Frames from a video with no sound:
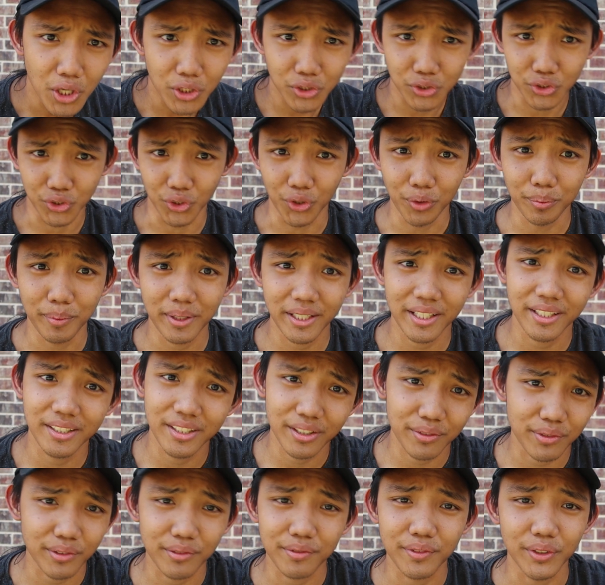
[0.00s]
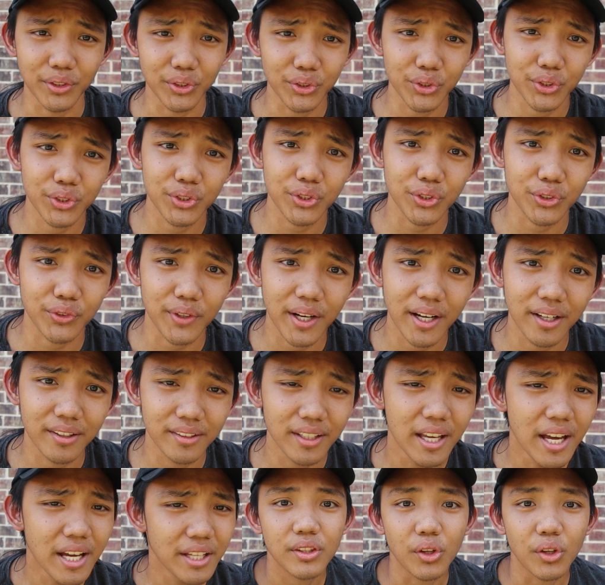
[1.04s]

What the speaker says: so many different filters around.